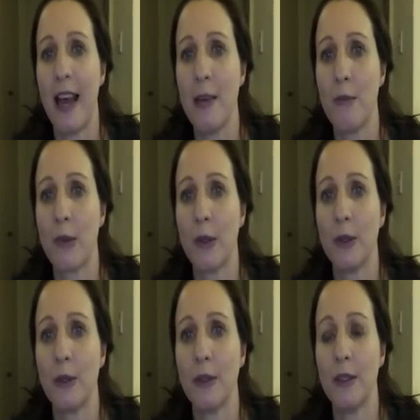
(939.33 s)

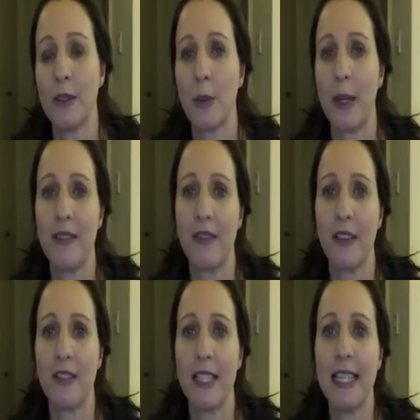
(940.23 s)
April
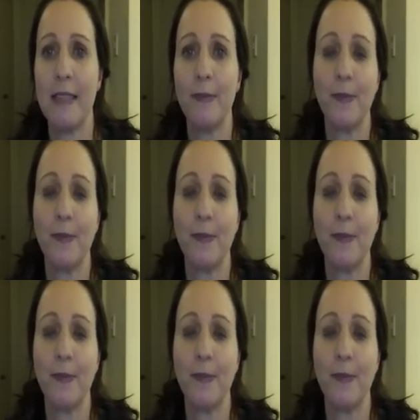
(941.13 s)
2015.